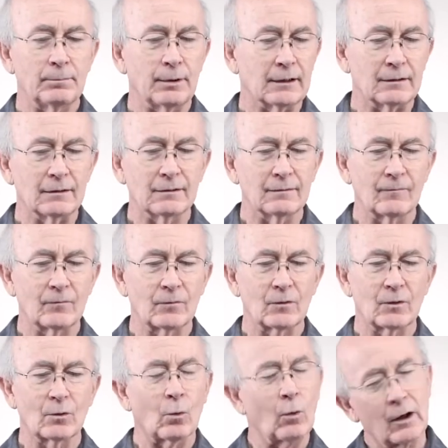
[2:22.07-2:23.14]
But
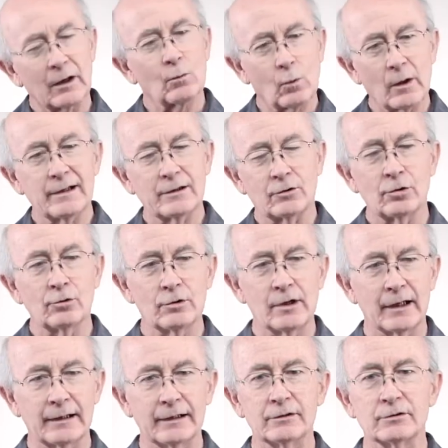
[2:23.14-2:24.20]
why wait two
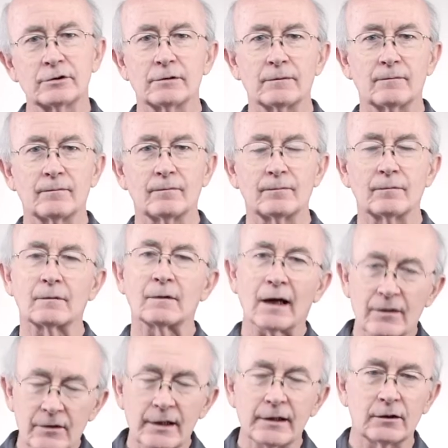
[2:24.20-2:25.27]
days
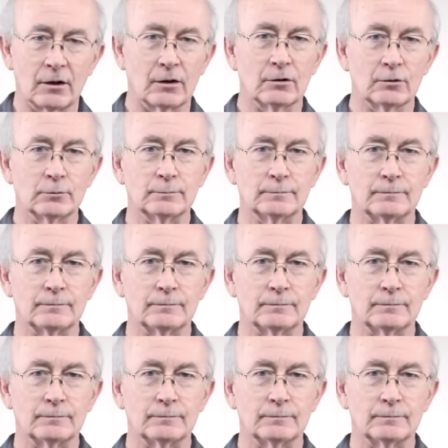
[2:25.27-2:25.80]
and then go?